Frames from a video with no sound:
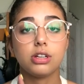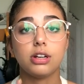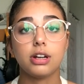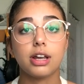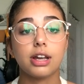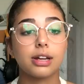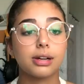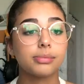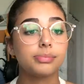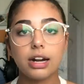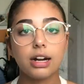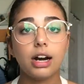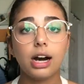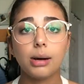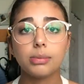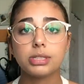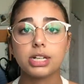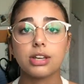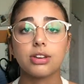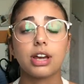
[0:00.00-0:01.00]
eating, and
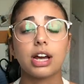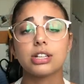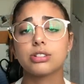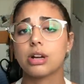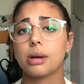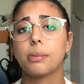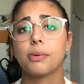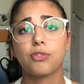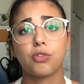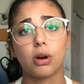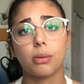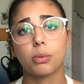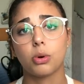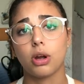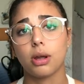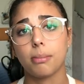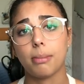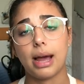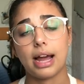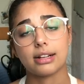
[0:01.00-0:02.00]
I'll update you guys right before I'm
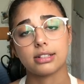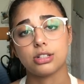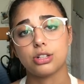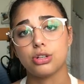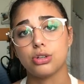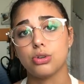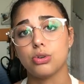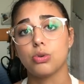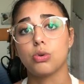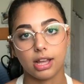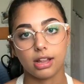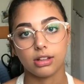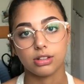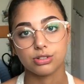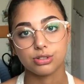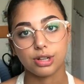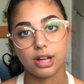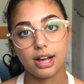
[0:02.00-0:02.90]
going back to English